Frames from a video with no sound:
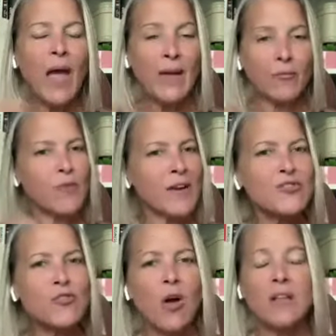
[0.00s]
at
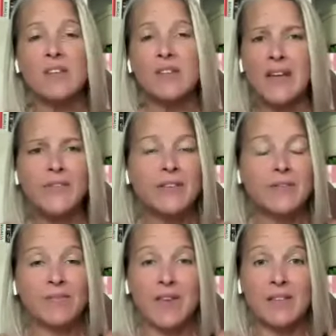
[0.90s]
restaurants and
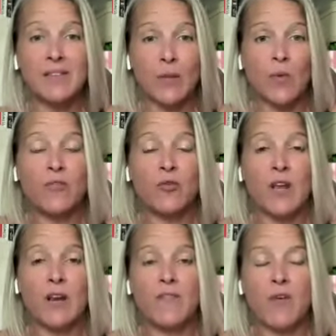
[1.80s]
even things that we've
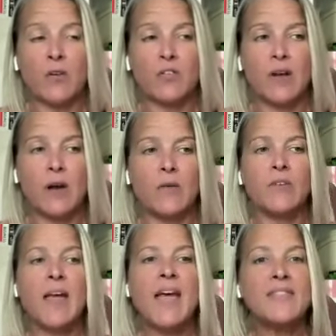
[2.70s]
created for ourselves,
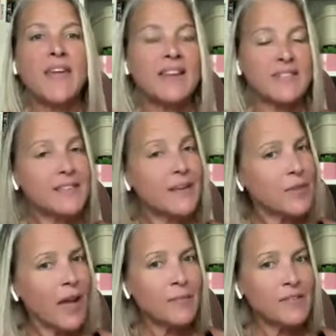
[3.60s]
that it
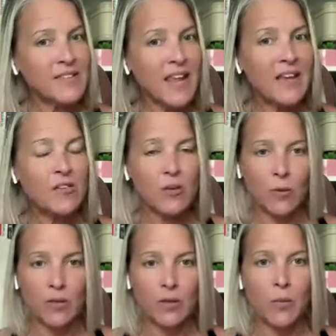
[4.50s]
sometimes takes
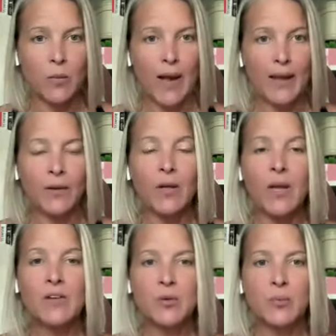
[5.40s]
you a little while
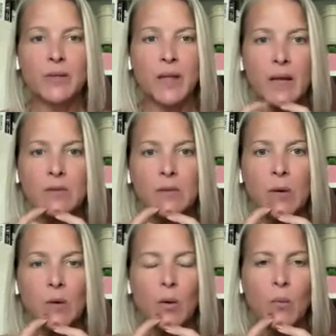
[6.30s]
to realize,
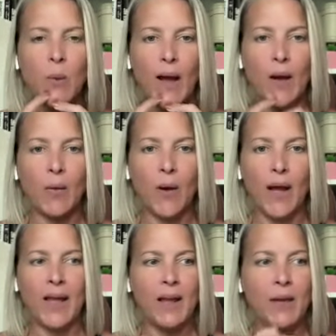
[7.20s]
oh, wow,
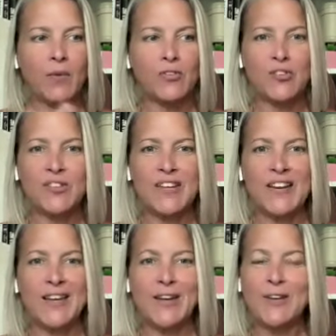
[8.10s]
I was just
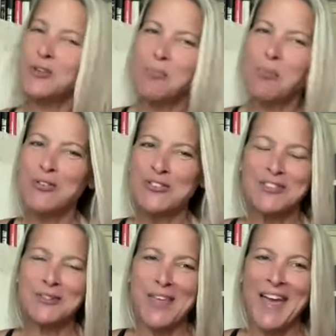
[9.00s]
eating two
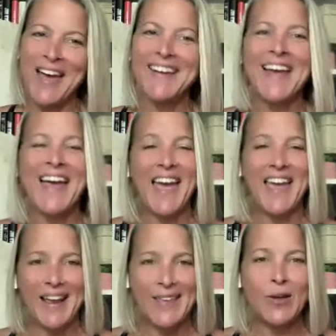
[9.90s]
portions of that.
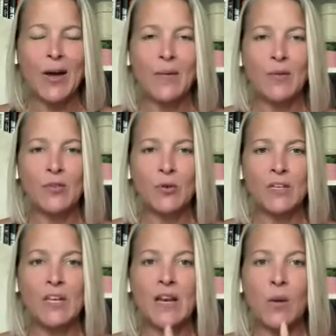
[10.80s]
And I thought I was
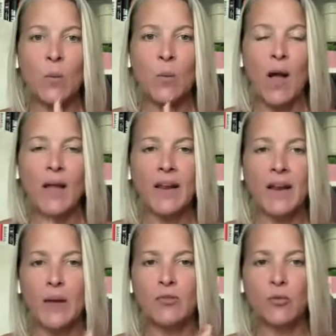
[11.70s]
only eating one and
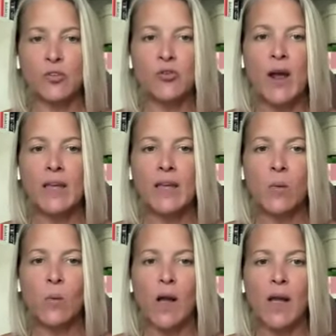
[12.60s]
I was only
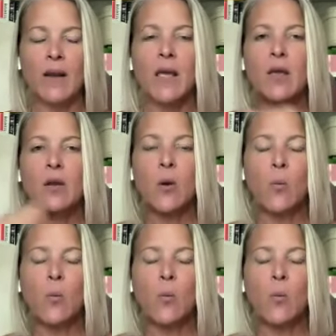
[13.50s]
tracking one. No